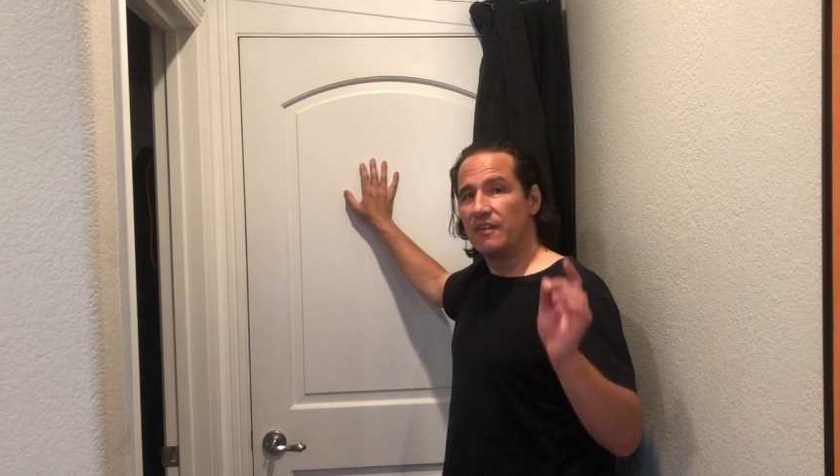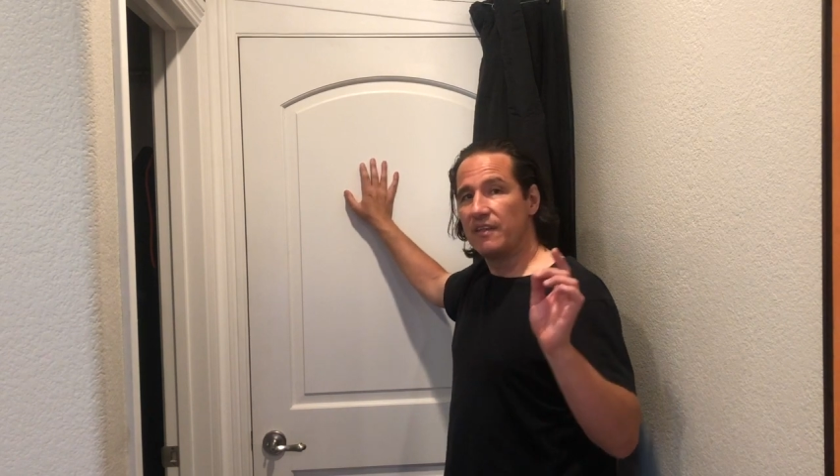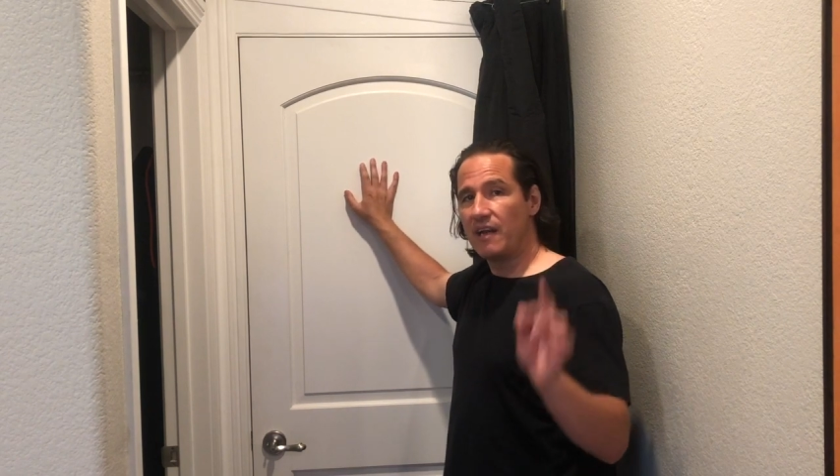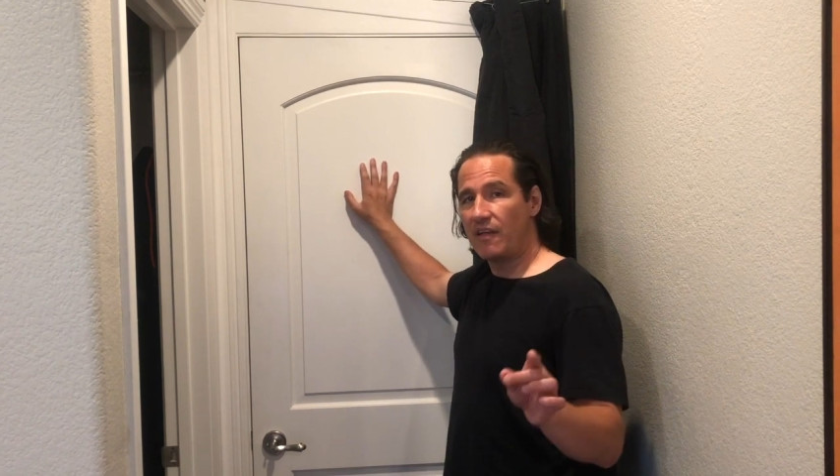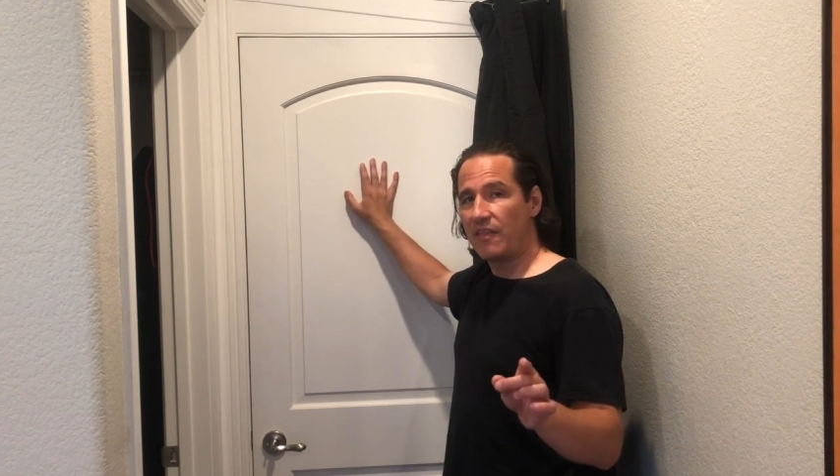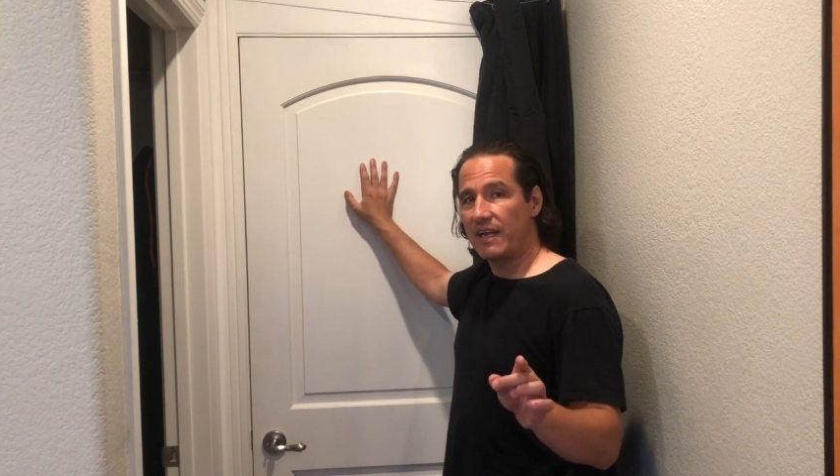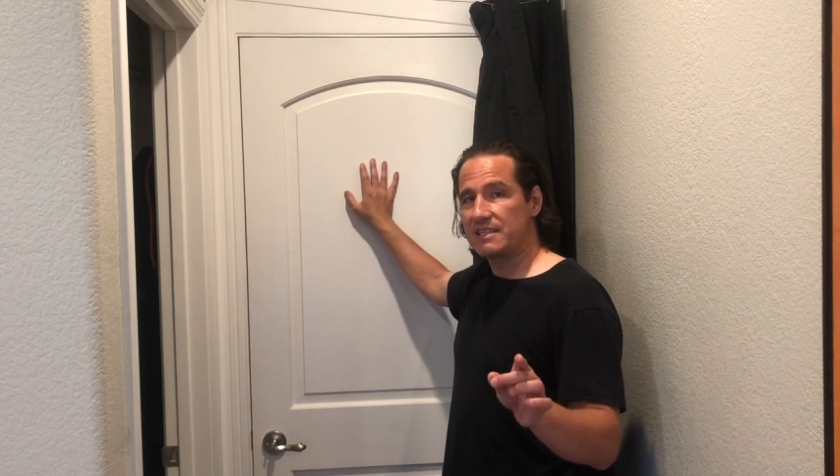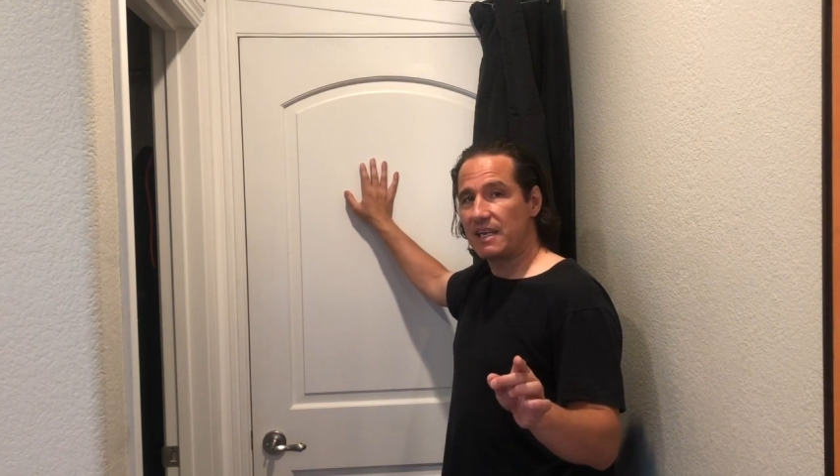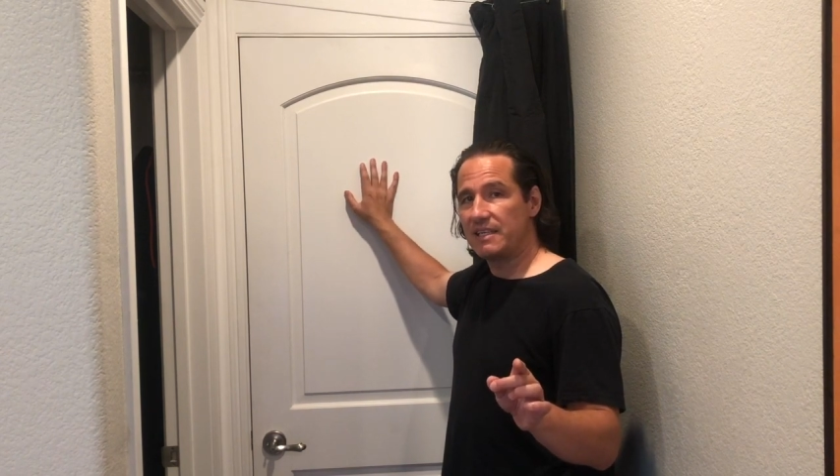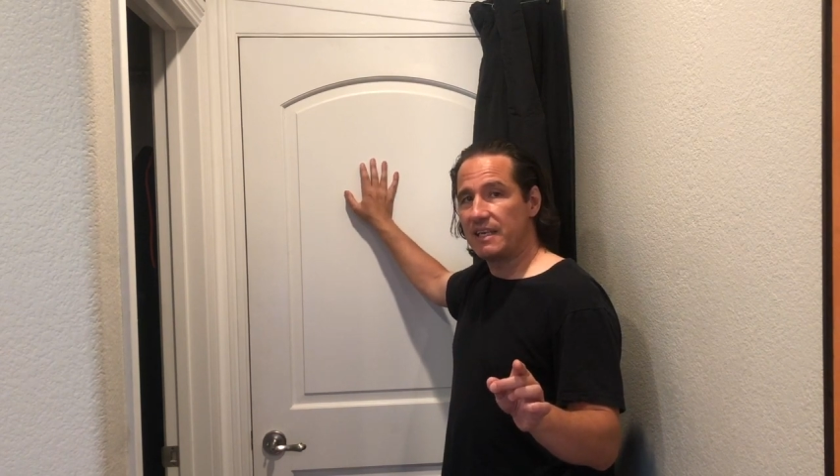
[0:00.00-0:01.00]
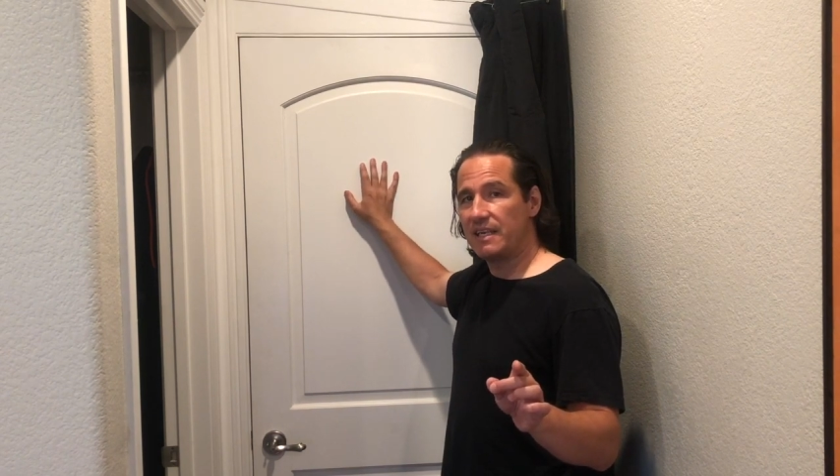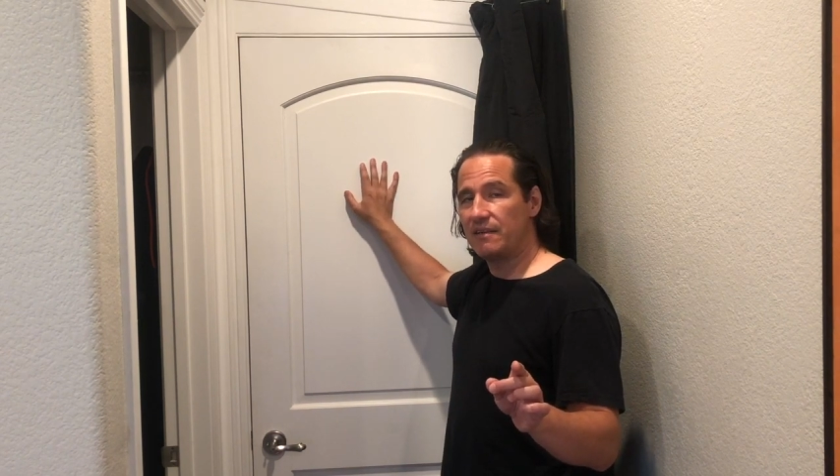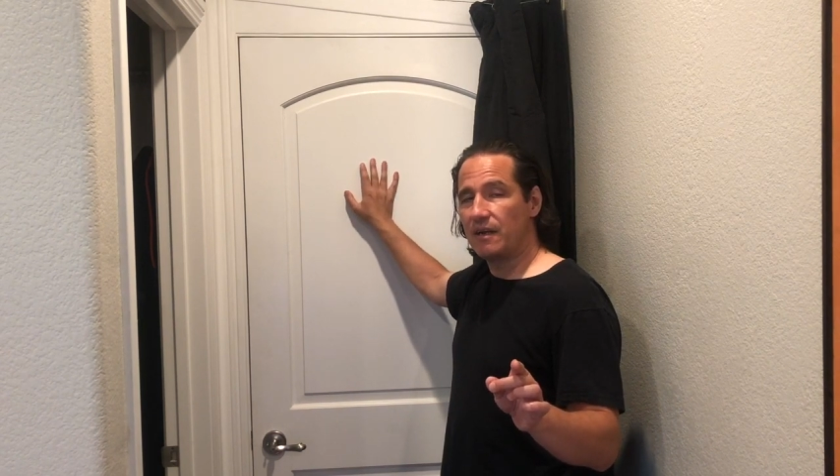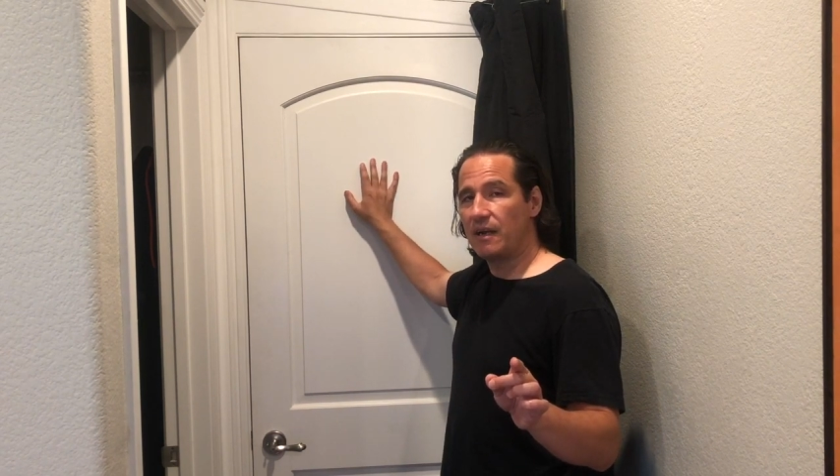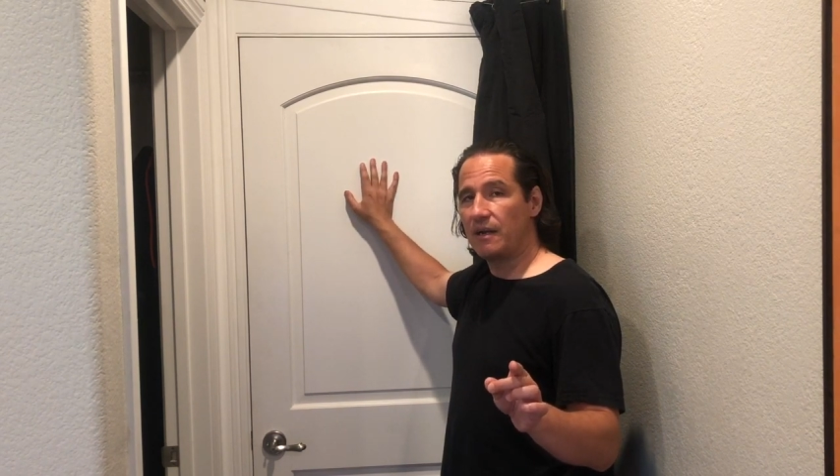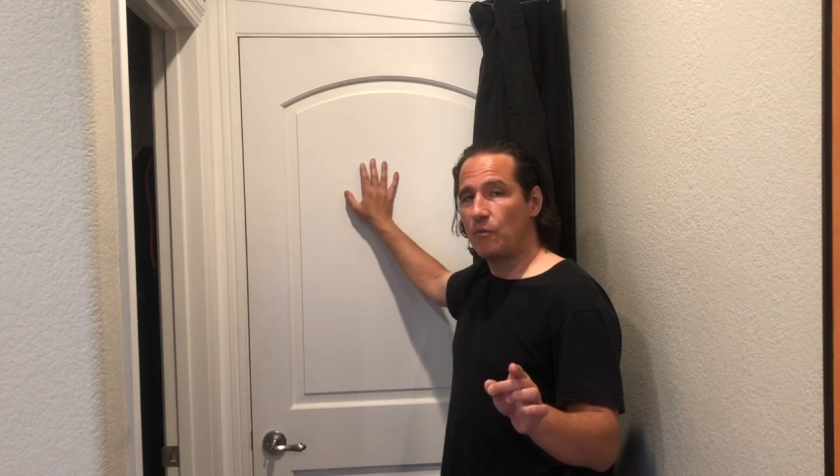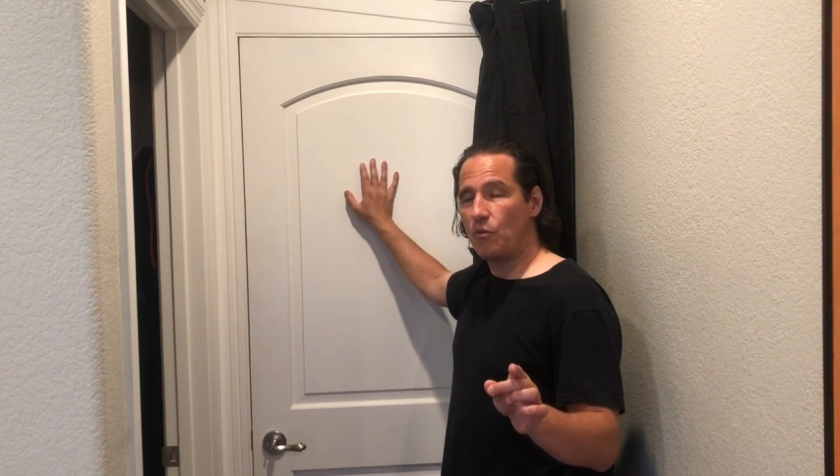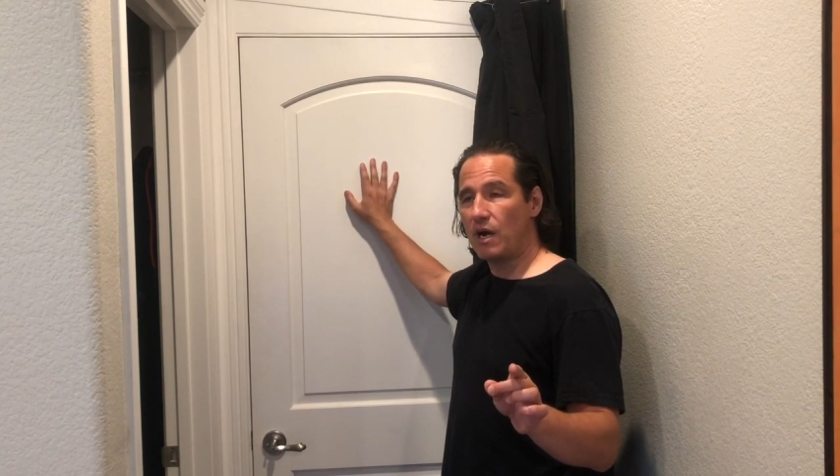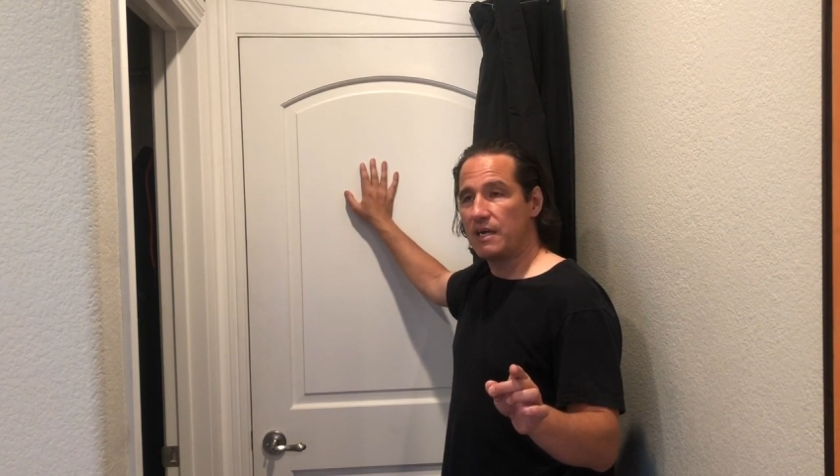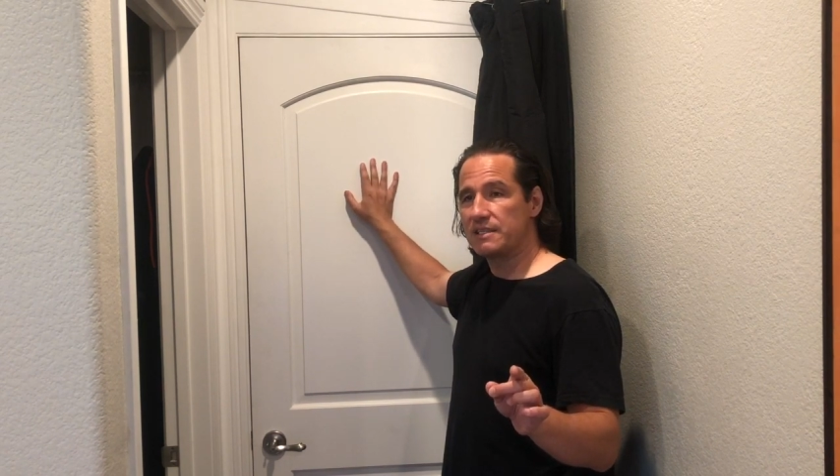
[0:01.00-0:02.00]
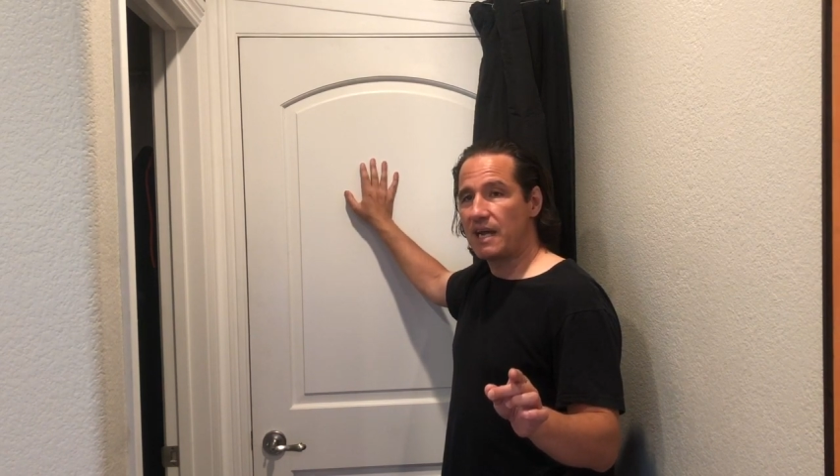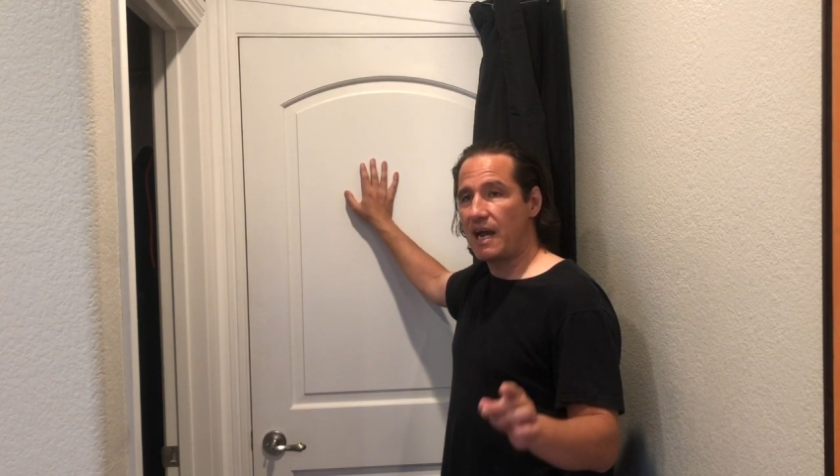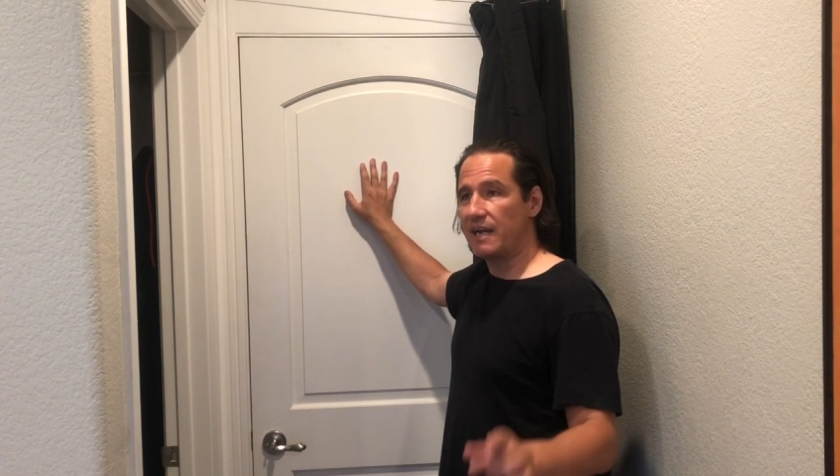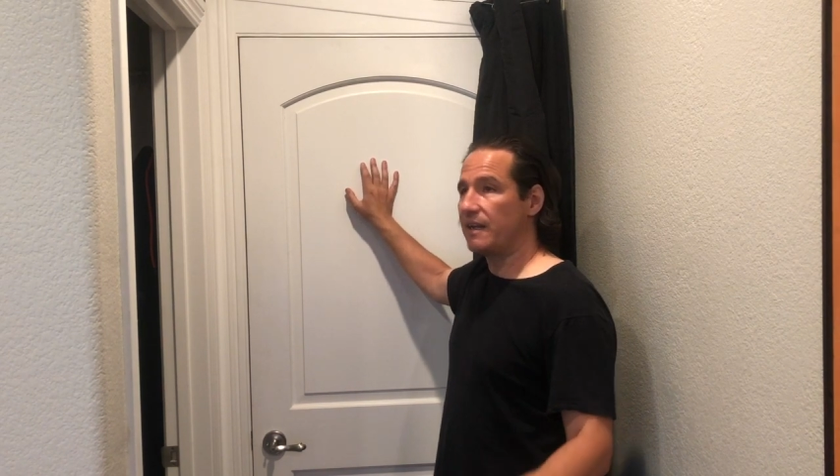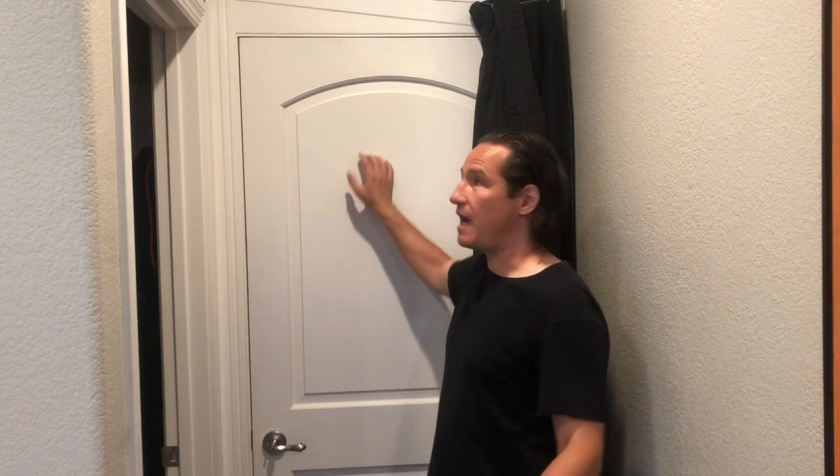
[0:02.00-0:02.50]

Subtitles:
The other things I did was I